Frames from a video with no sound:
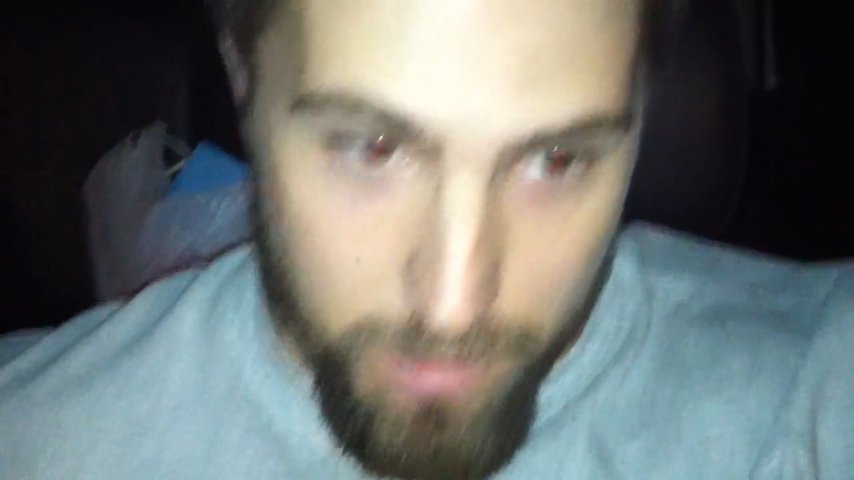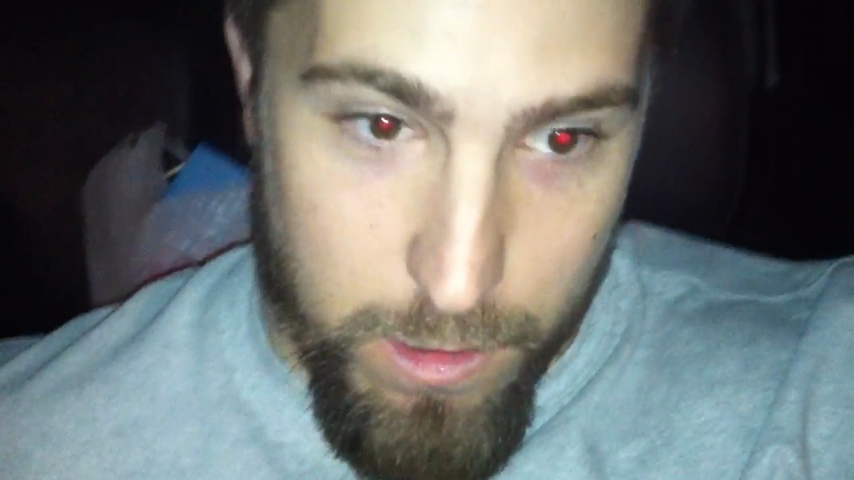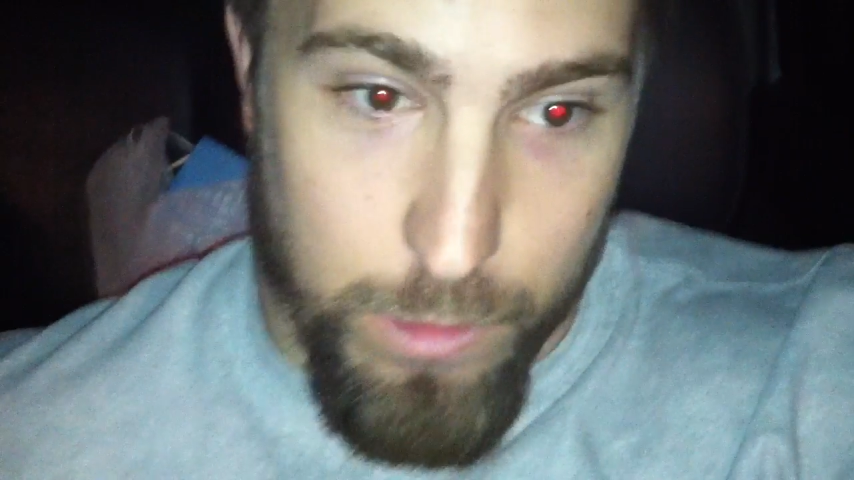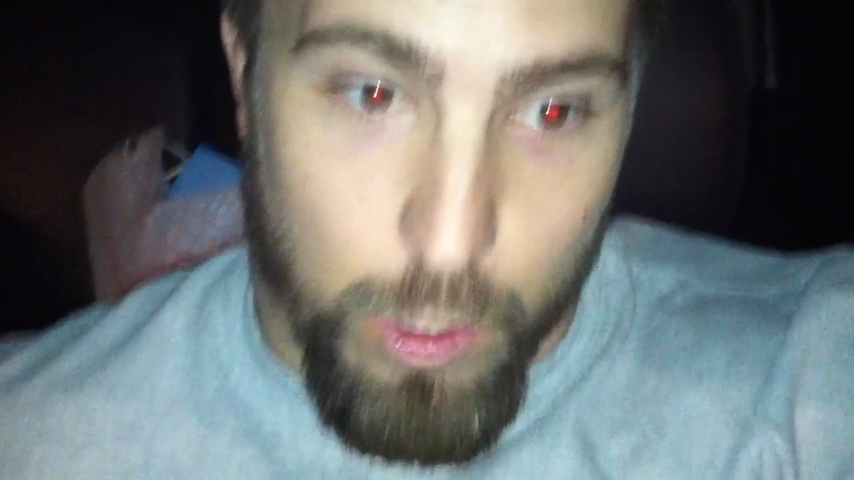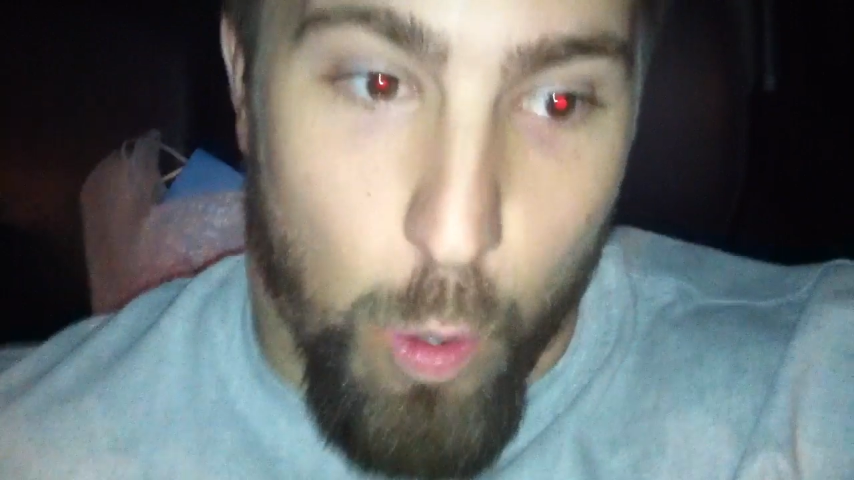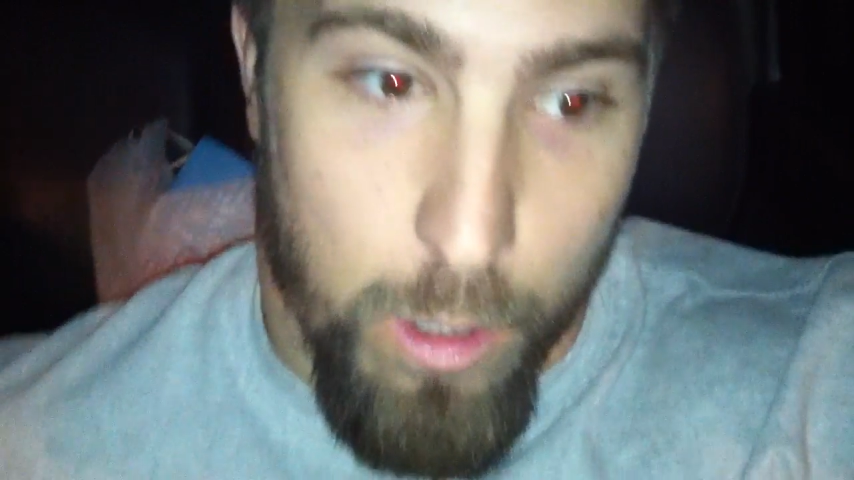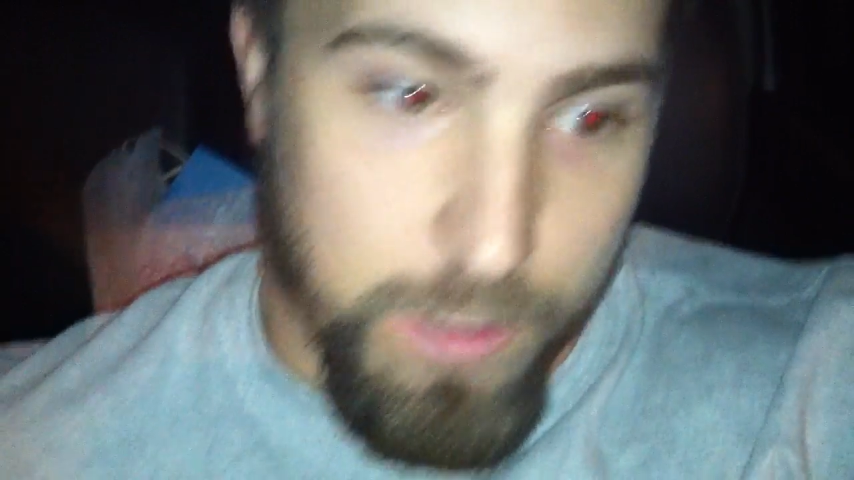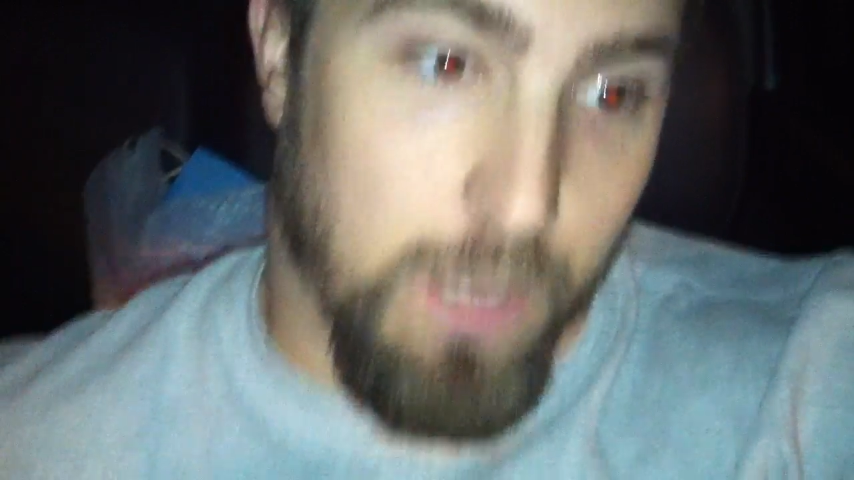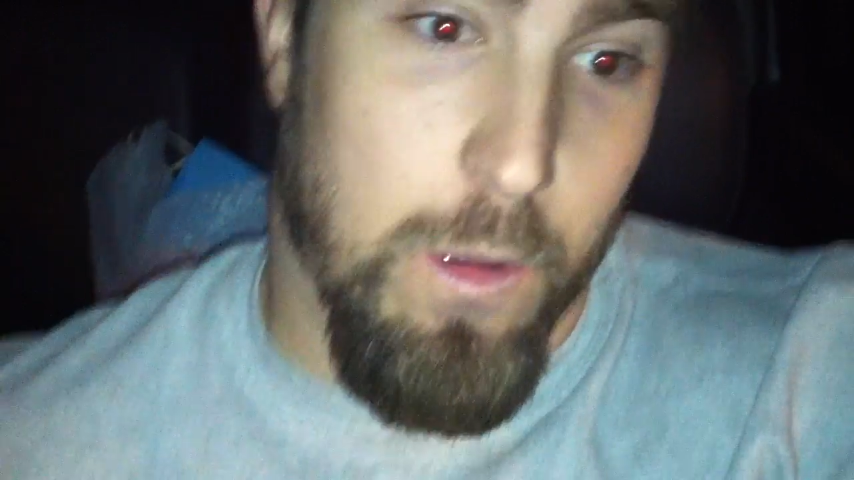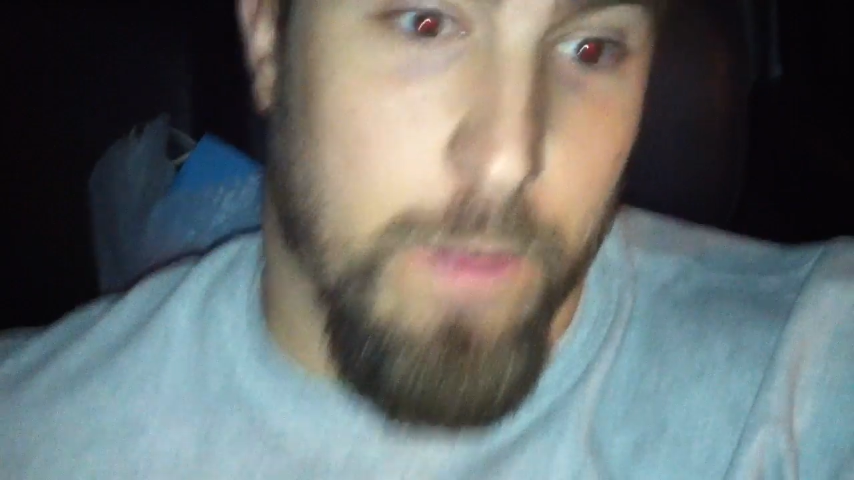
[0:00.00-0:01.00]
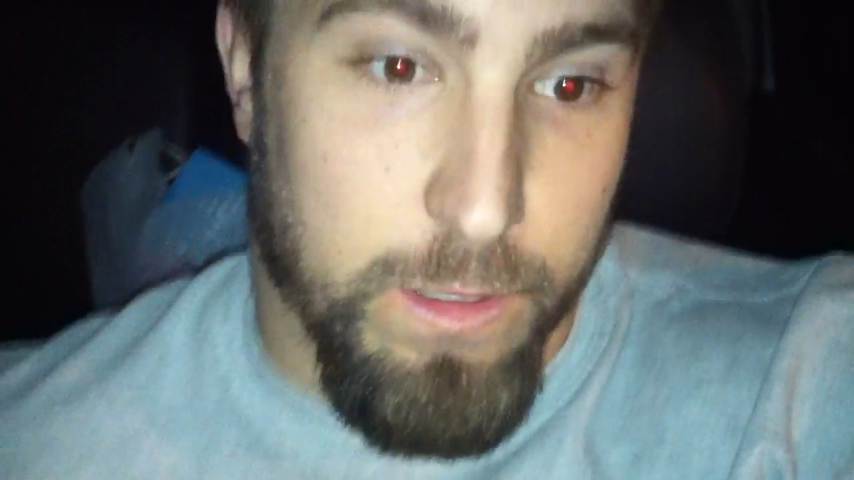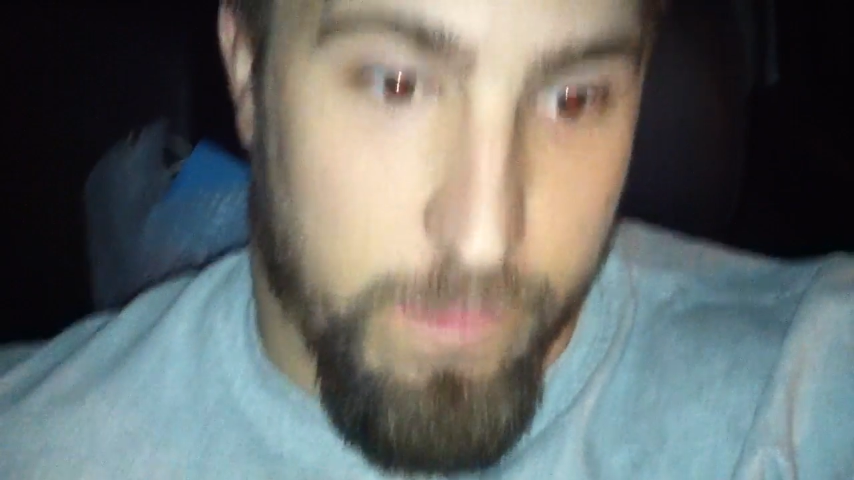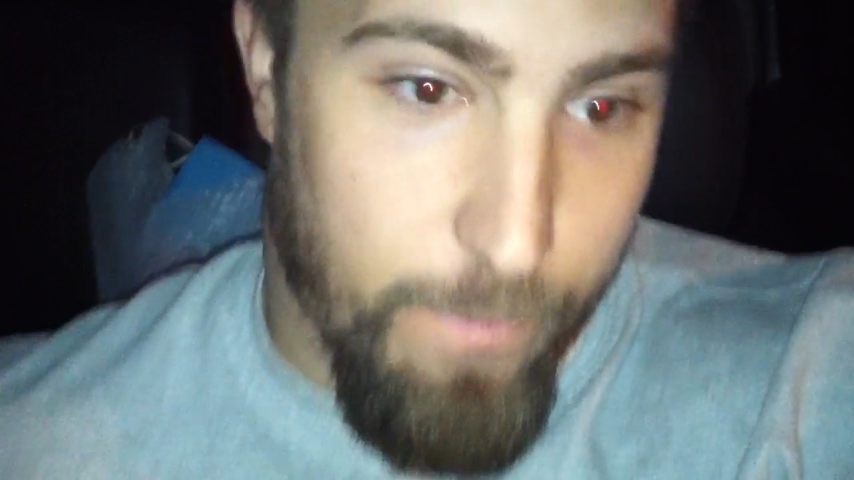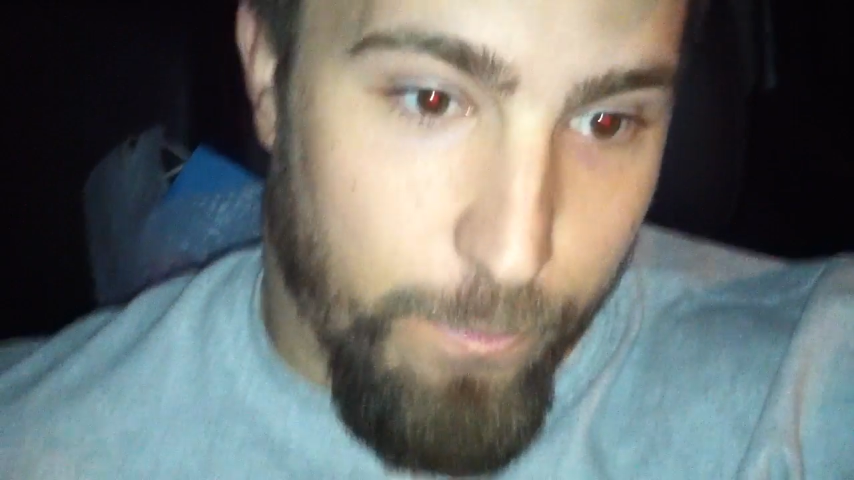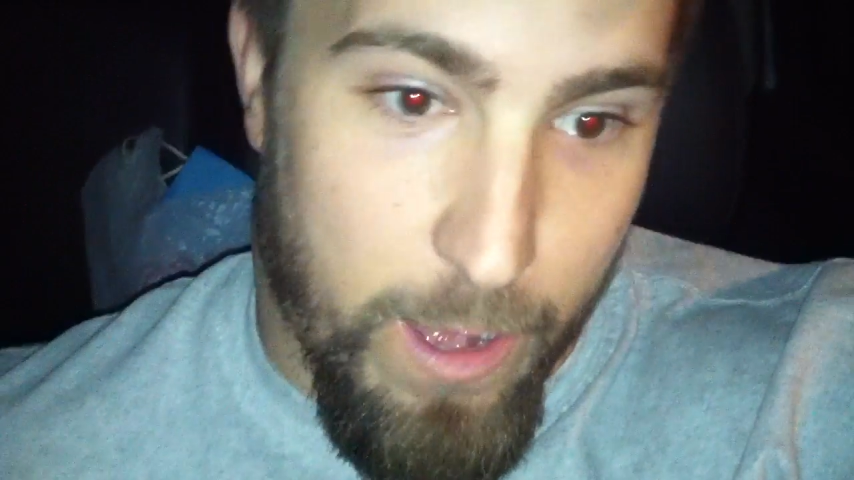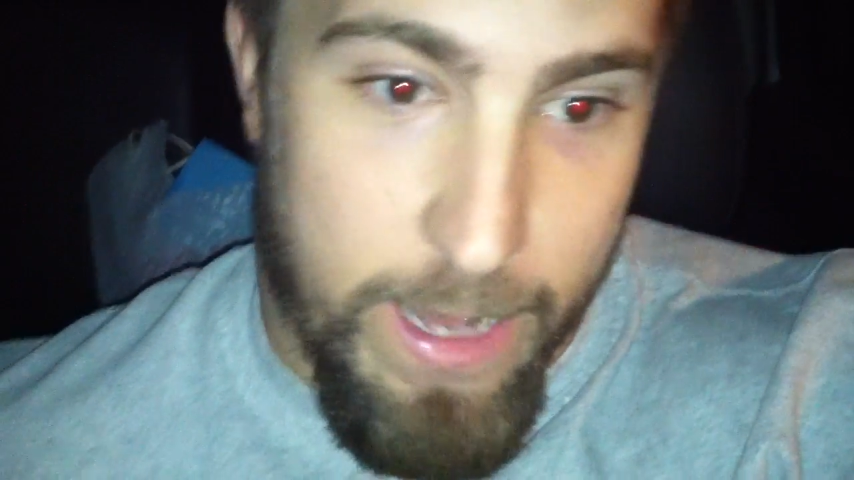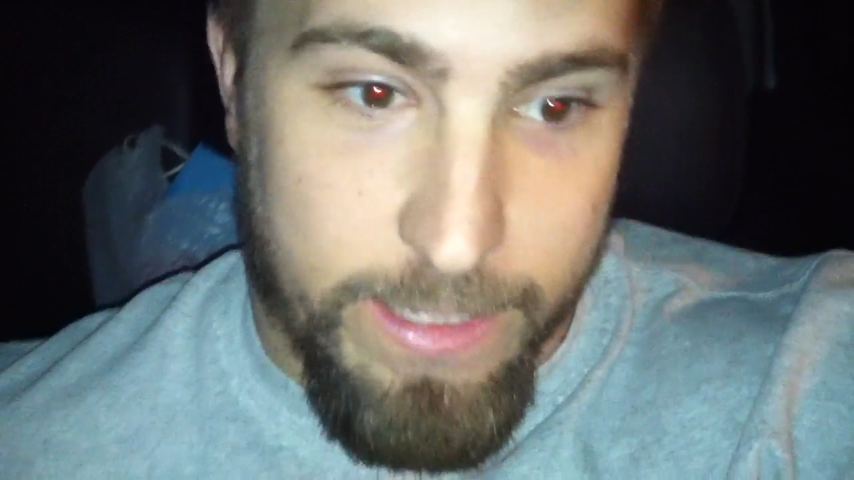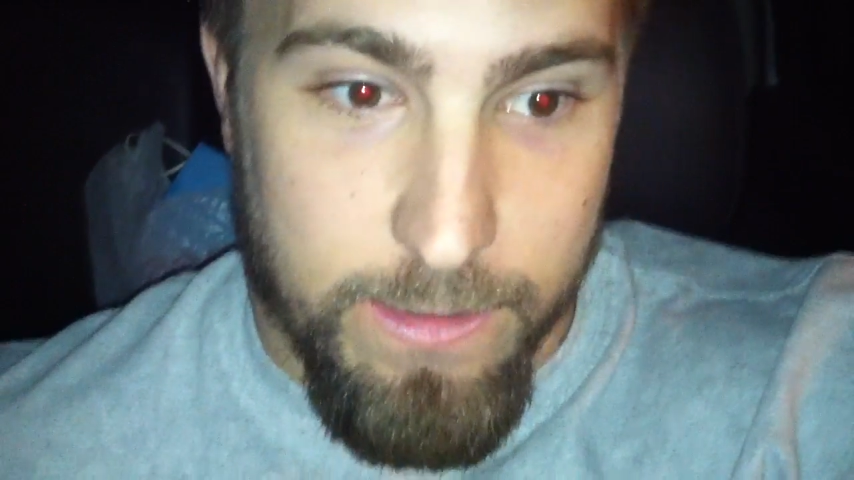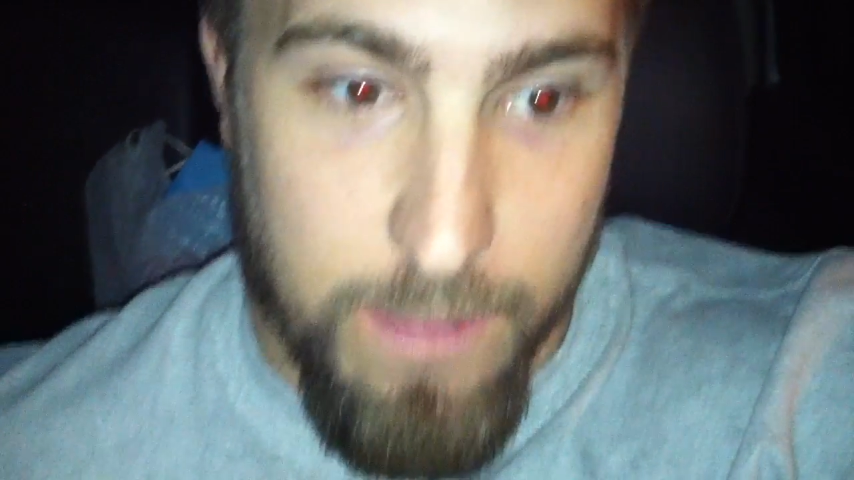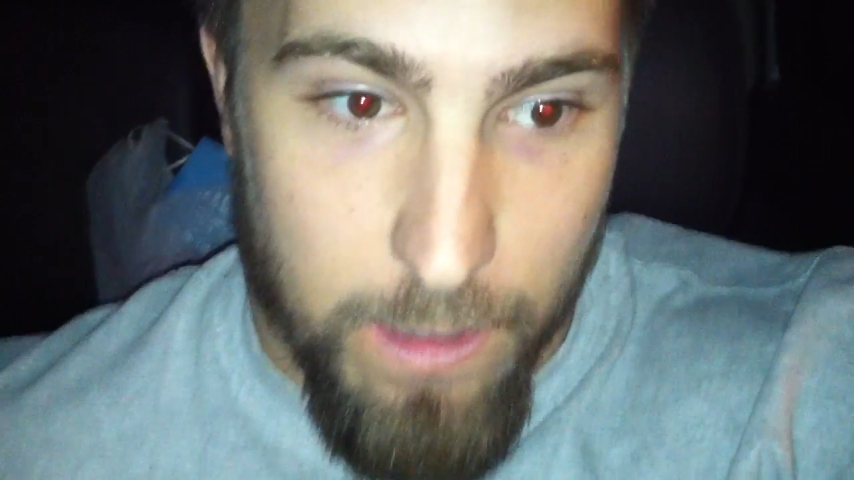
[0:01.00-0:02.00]
your torso is
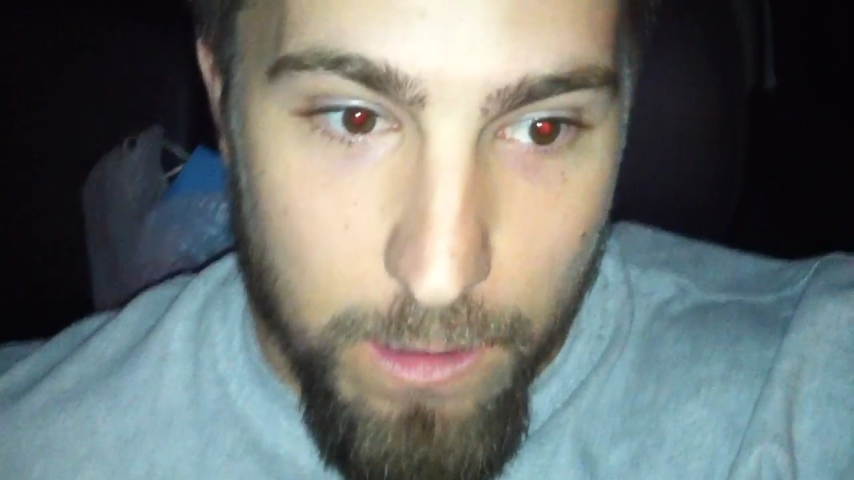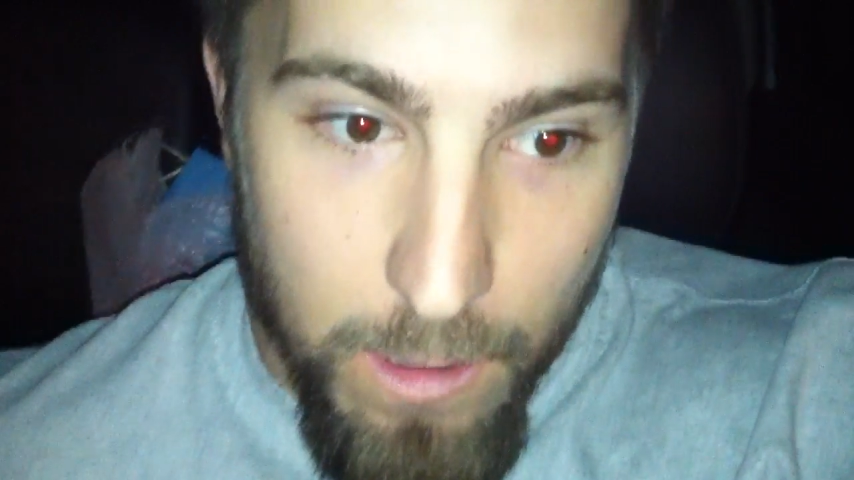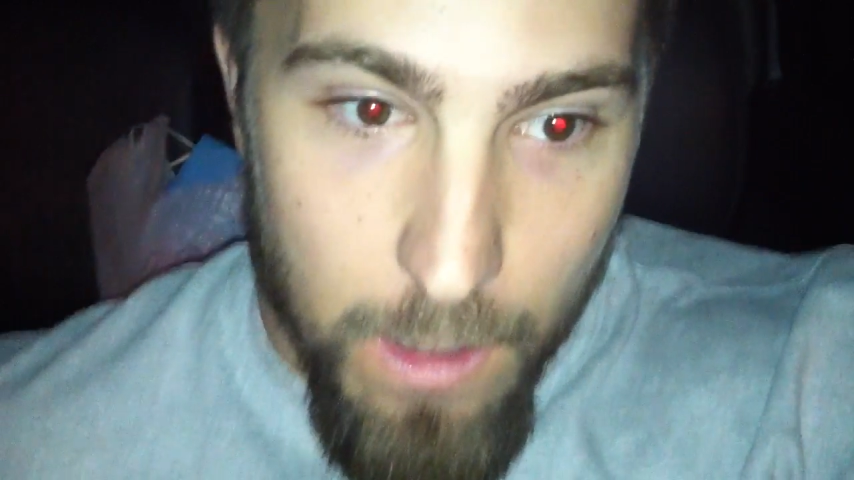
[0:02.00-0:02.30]
practically